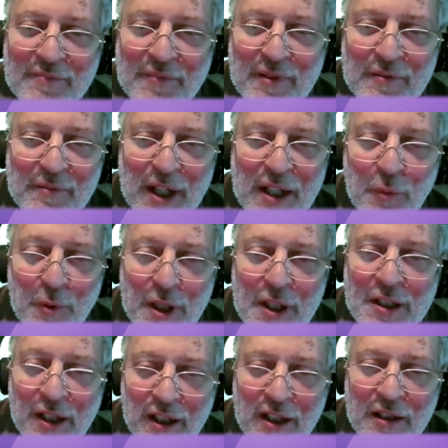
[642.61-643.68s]

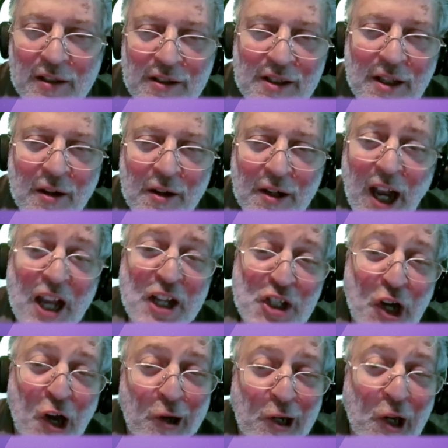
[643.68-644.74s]
What took you so gosh
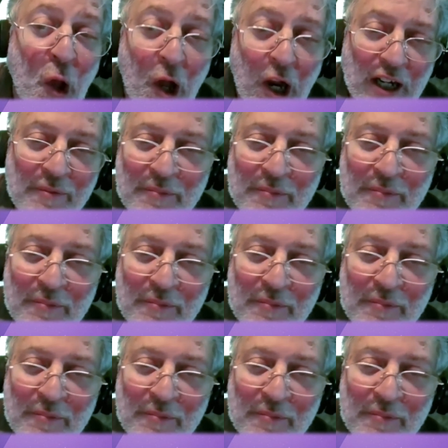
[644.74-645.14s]
darn long?